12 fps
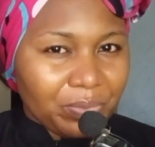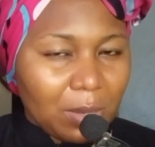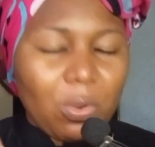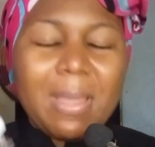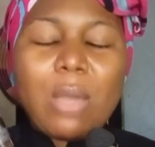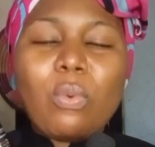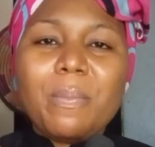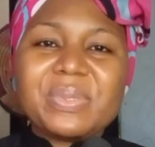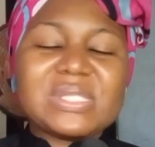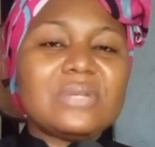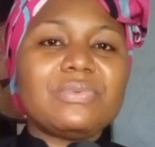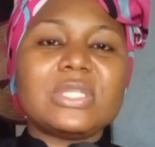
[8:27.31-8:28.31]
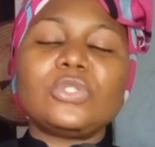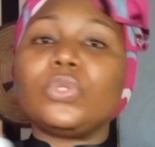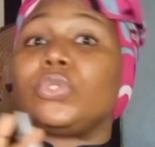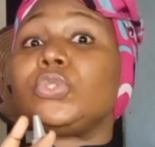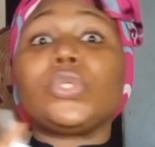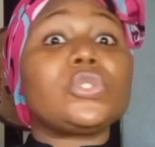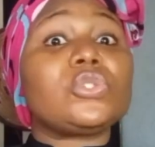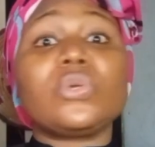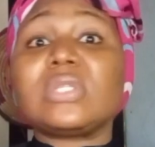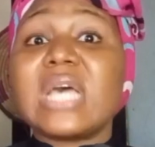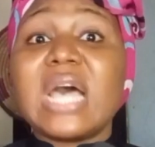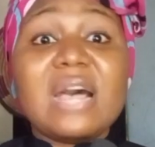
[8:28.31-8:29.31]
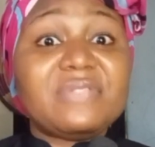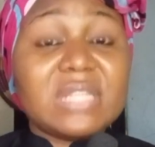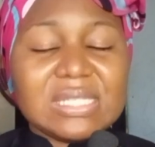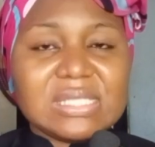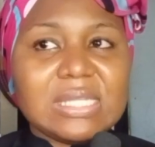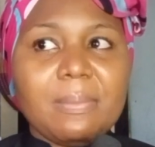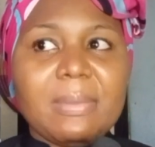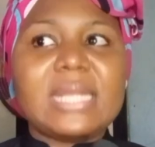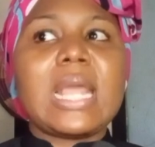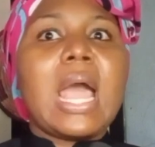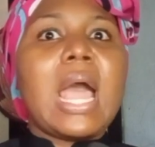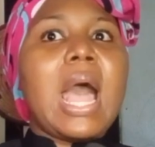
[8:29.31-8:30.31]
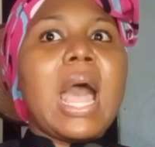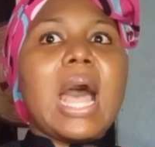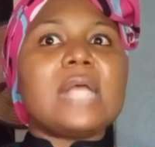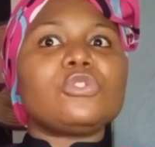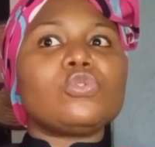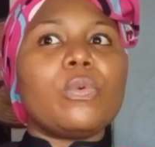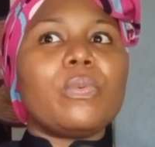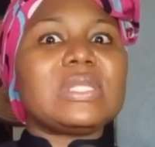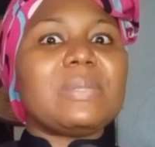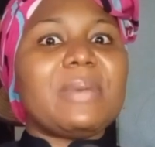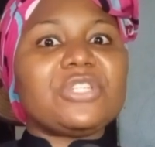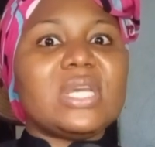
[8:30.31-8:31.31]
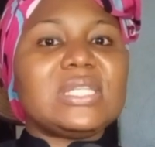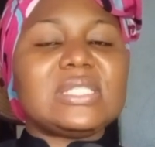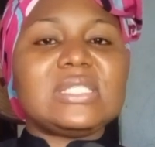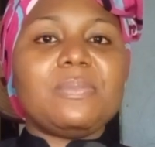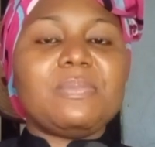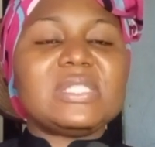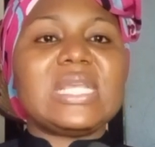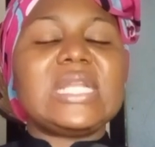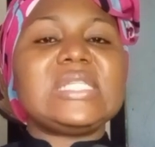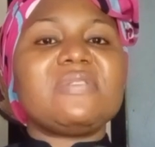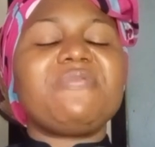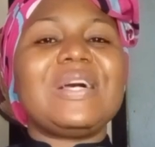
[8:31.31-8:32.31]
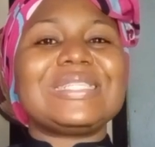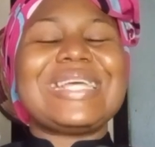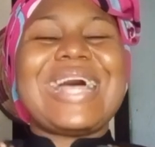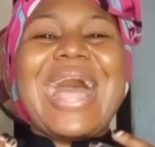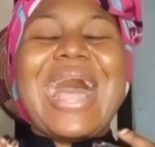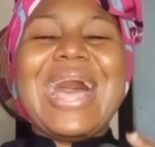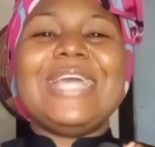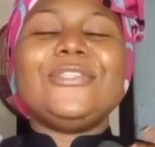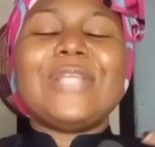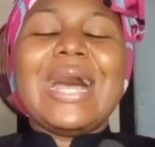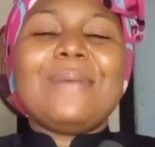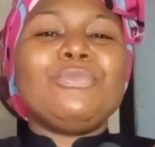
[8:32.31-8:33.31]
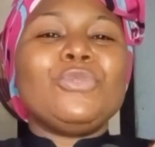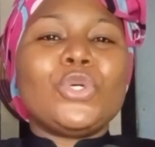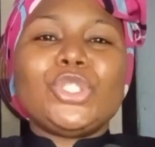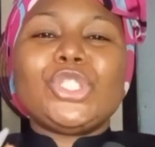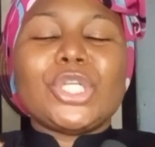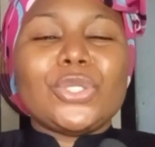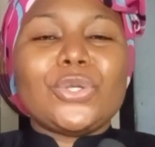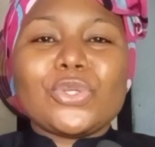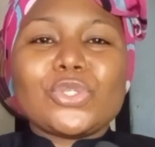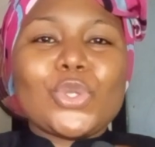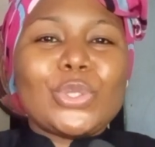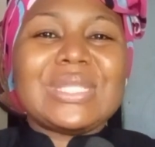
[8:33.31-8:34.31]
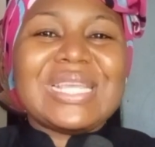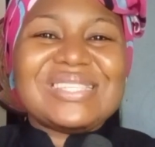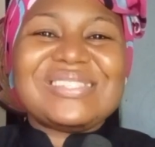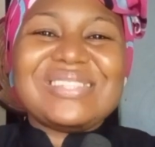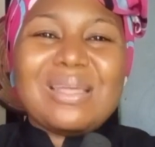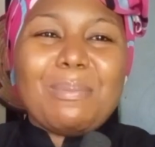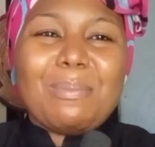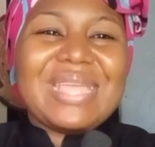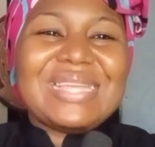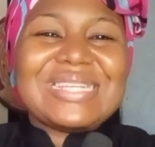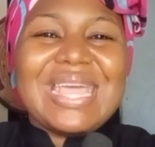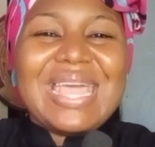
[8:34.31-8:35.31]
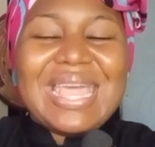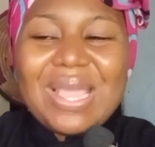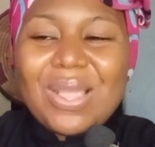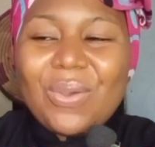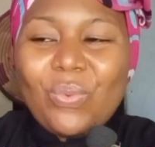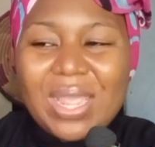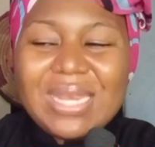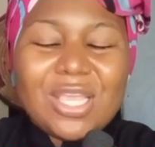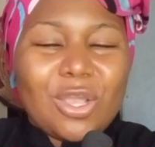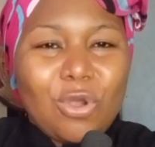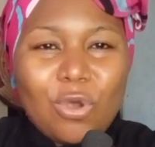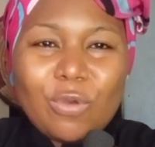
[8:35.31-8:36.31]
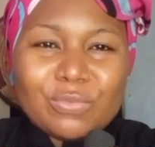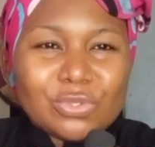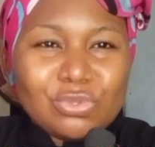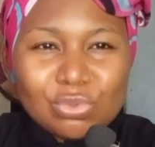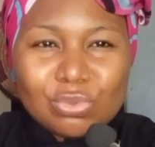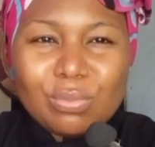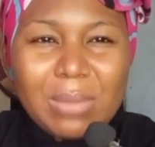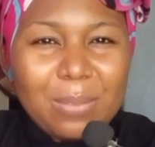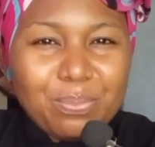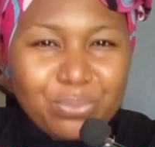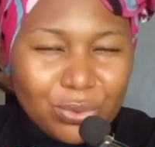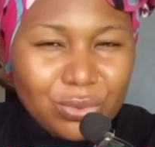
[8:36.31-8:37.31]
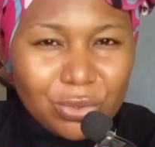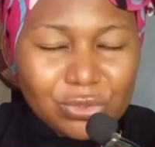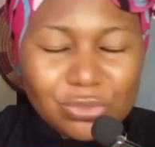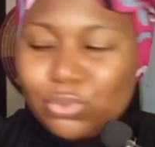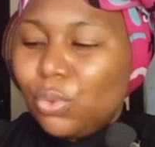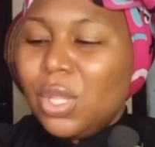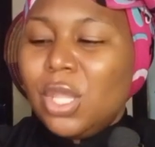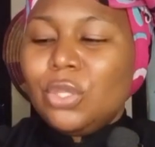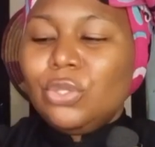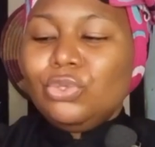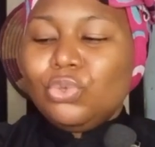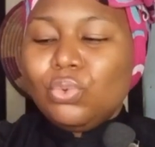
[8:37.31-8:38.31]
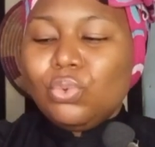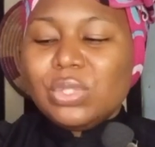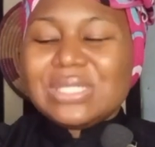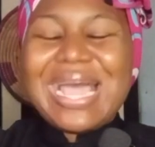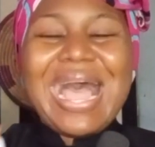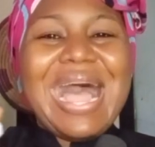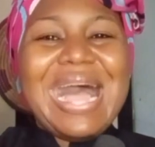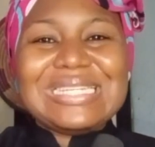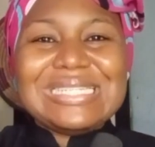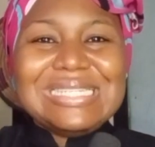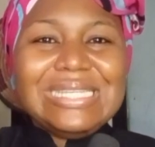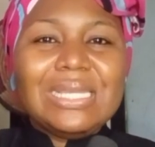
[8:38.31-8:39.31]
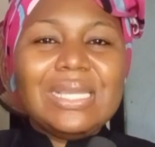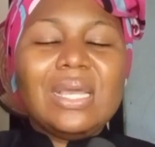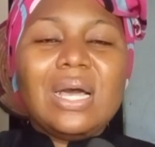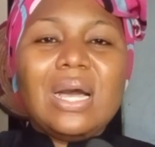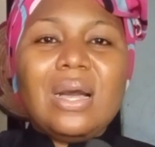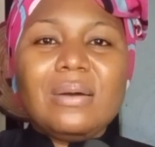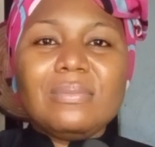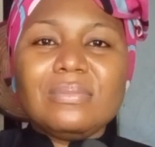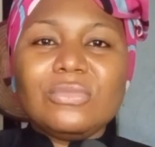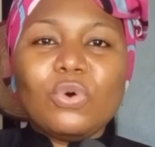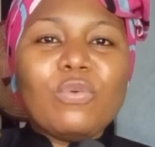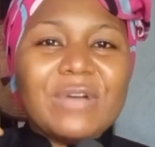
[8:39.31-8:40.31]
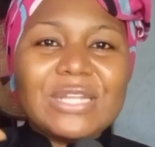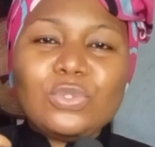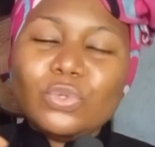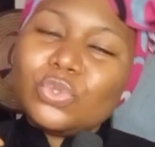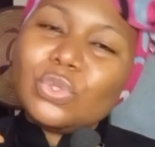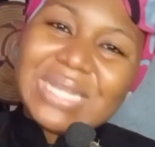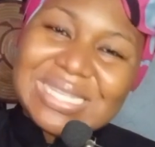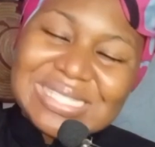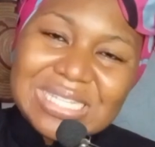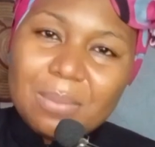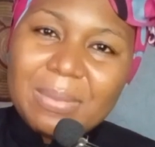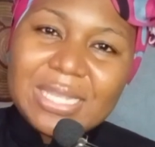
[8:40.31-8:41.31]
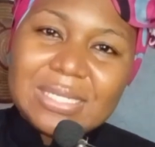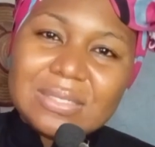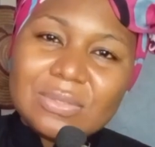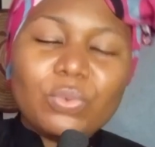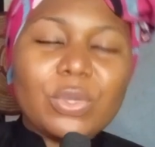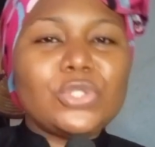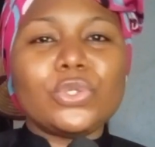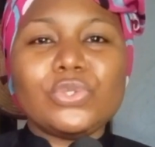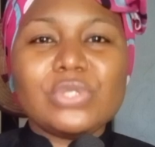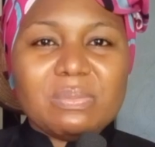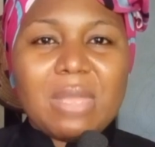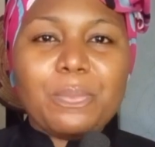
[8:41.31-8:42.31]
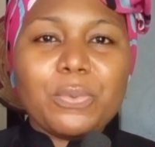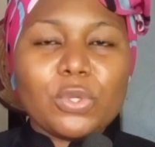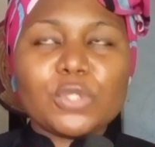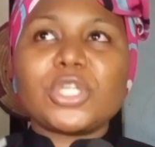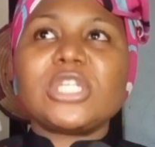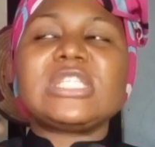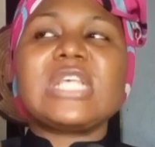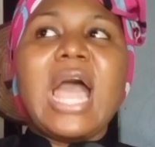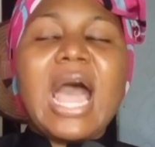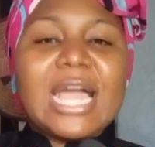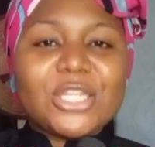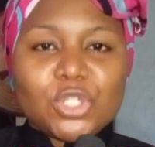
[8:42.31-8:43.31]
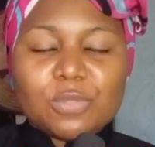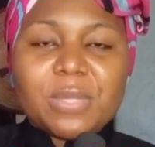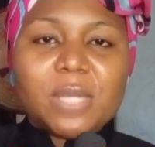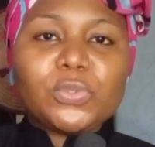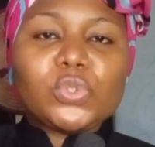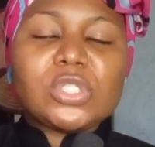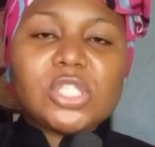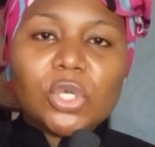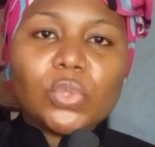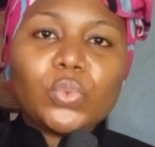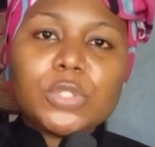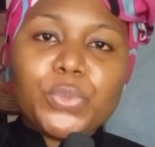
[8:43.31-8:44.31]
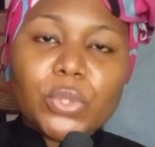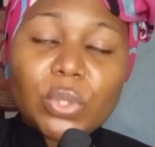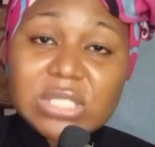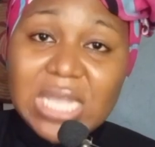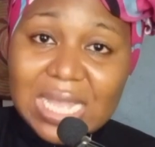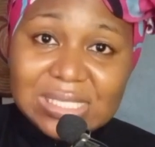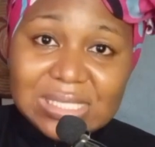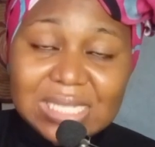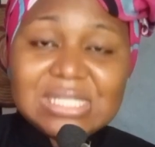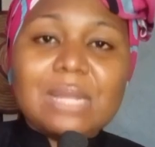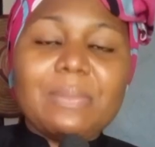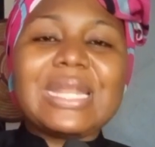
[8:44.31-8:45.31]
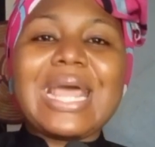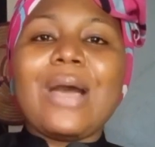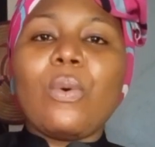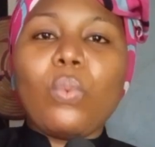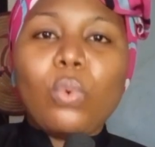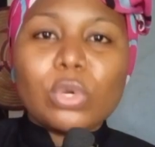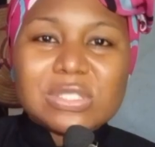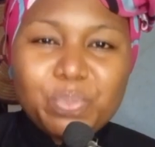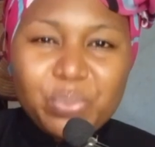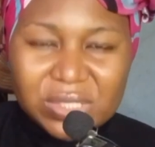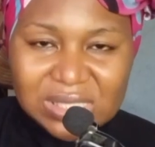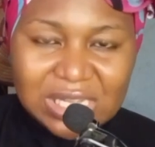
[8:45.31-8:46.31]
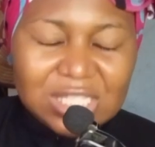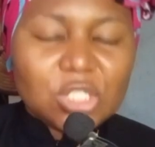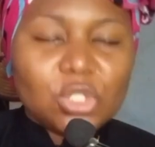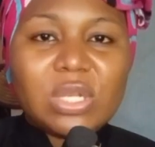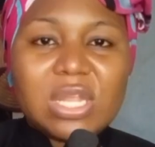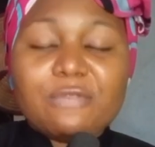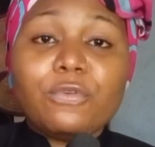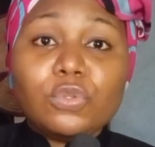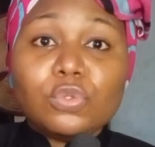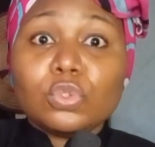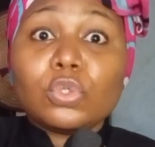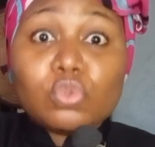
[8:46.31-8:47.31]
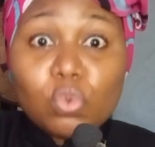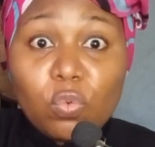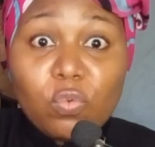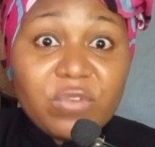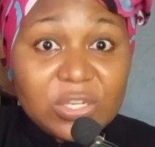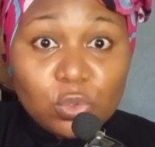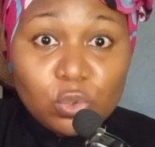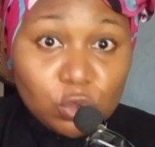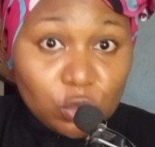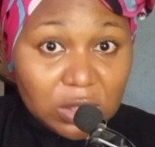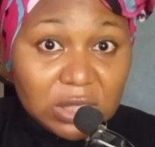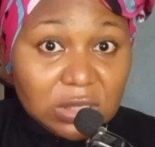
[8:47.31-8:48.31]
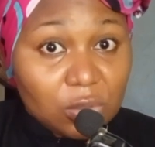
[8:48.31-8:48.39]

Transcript: But my 1% retinol does not have niacinamide. And so what am I trying to say basically is the fact that I am not generous on niacinamide when it comes to my product. So you would hardly overdose on niacinamide when you're using my product, because I should be able to tell you which product has niacinamide and what percent in order for you not to overdose on it.